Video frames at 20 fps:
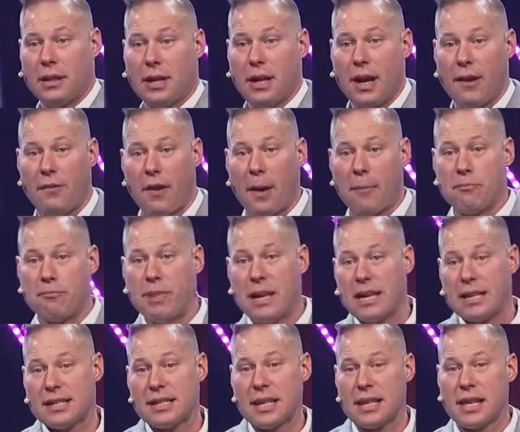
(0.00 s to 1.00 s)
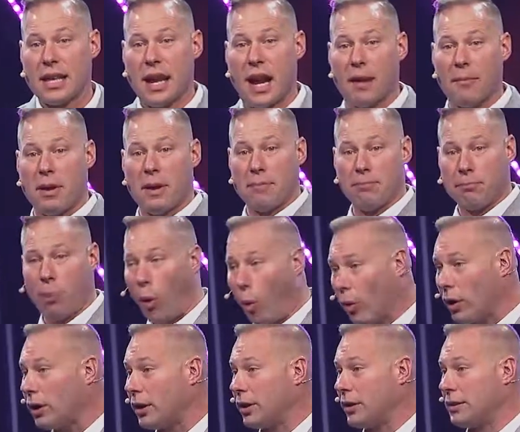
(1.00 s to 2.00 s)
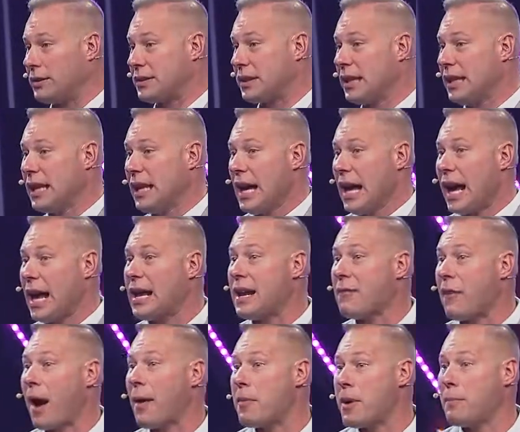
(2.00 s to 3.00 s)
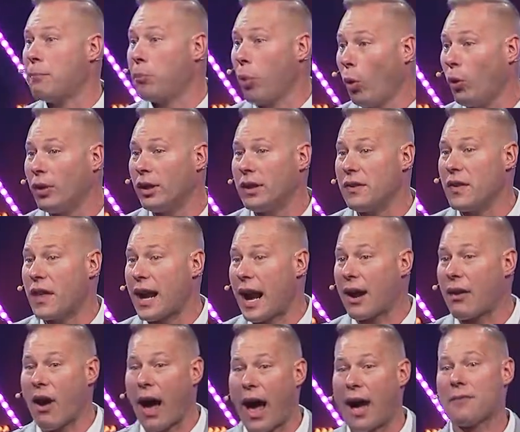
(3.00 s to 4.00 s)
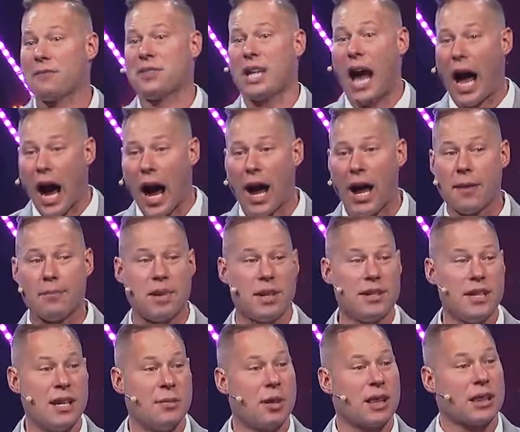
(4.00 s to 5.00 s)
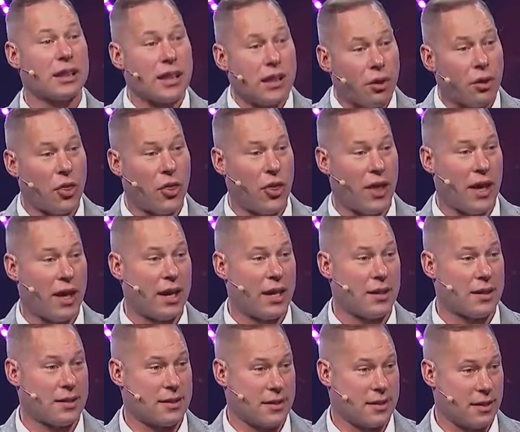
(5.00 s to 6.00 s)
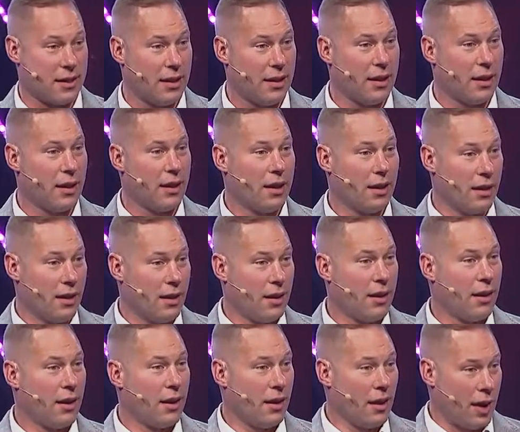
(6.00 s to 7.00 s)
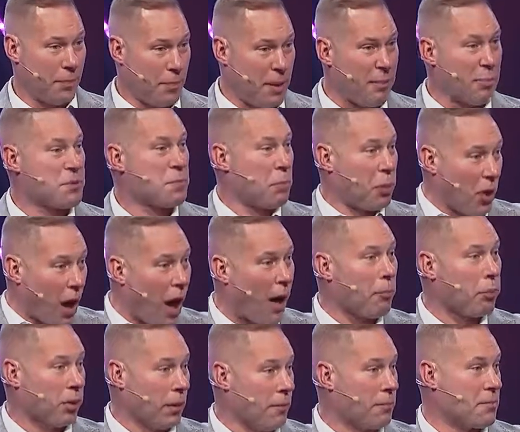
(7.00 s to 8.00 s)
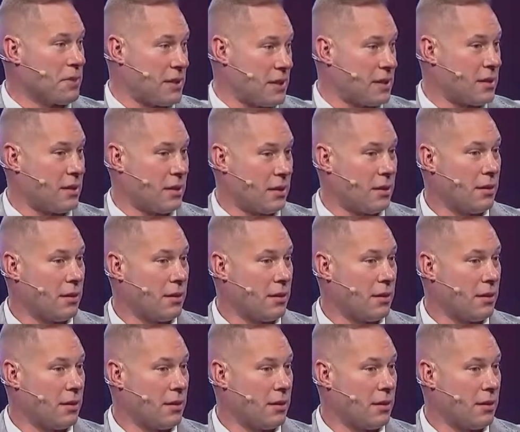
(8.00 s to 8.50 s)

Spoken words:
If I'm busy, then I'm important, and if I'm important, then I don't have time to deal with little things like people's problems.